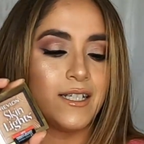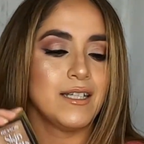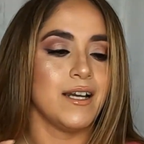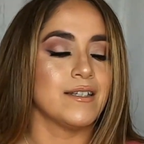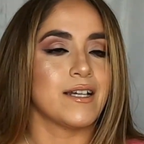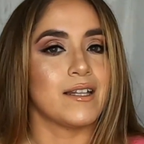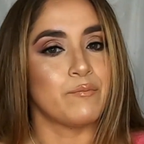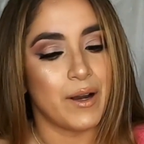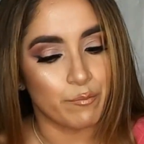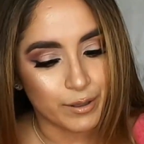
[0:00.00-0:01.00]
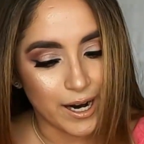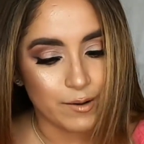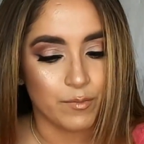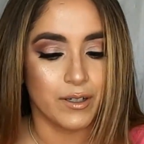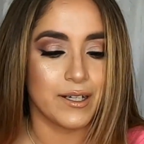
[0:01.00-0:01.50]
skin lines, got my
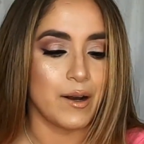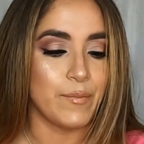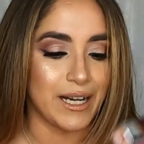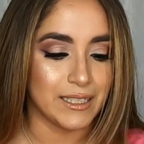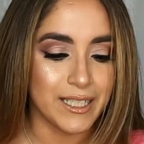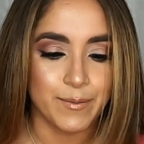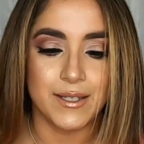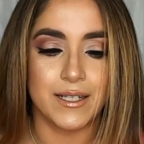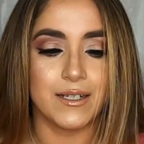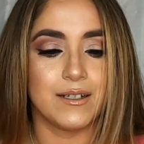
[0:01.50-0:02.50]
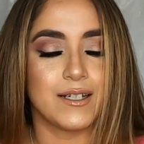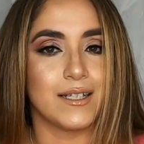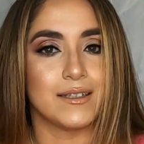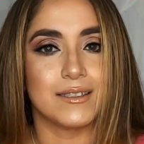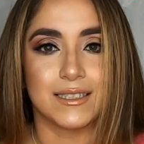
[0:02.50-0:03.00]
primer, got my lipstick,
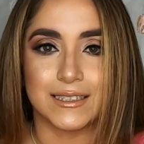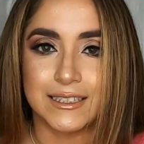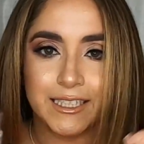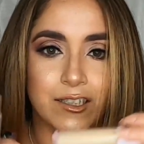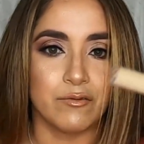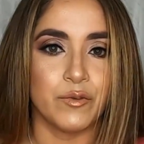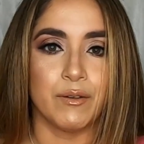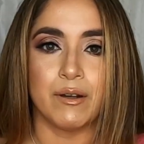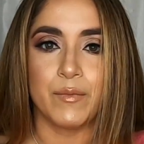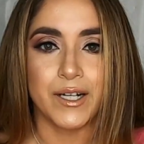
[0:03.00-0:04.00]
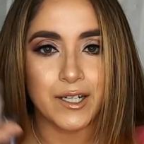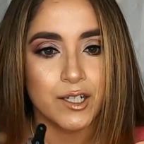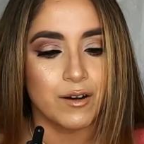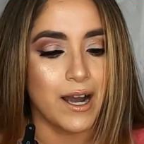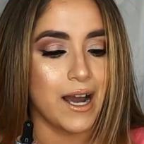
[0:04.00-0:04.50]
got the concealer for the
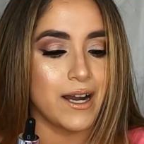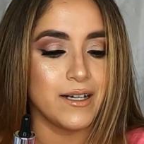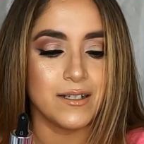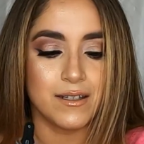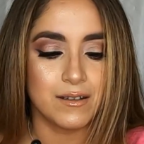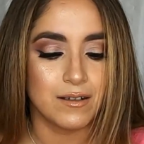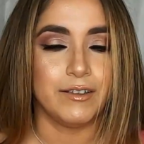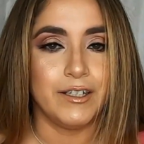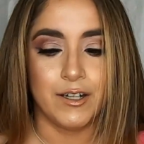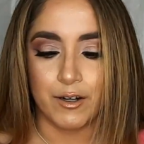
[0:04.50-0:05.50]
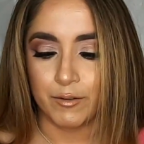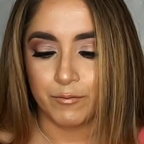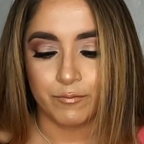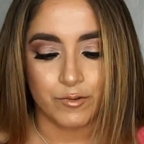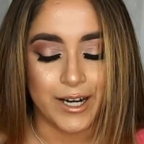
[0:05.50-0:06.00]
under eyes. You
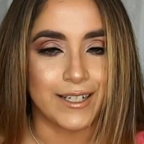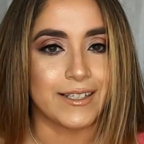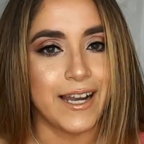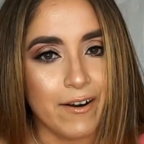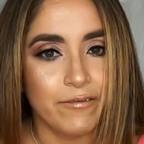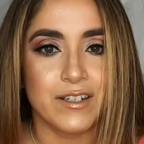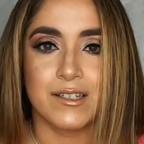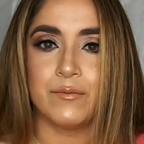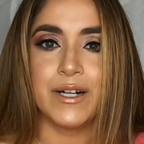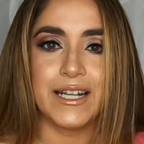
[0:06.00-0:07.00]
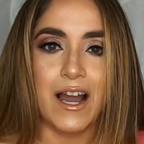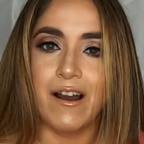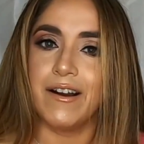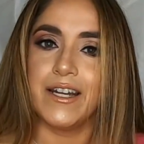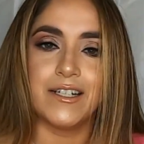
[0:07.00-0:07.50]
know, trying to catfish somebody
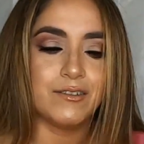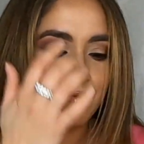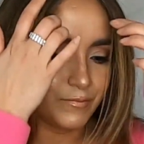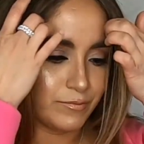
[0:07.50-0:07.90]
out here.